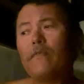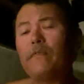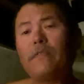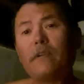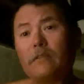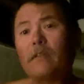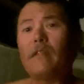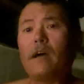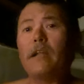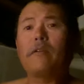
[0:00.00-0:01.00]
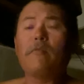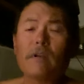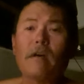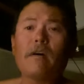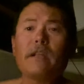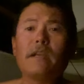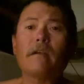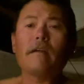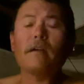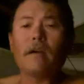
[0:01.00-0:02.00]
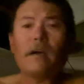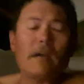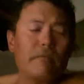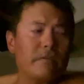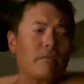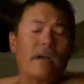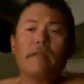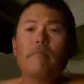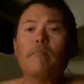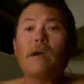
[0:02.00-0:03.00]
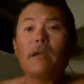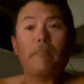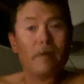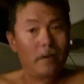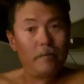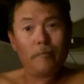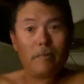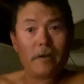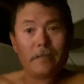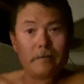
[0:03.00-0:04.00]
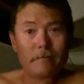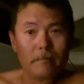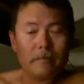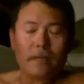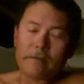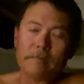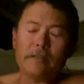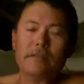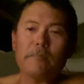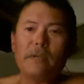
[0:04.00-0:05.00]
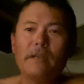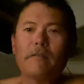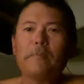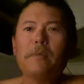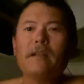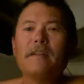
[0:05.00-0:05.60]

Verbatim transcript: there's a lot going on here. I was riding my brand new bicycle, actually it's a beater, but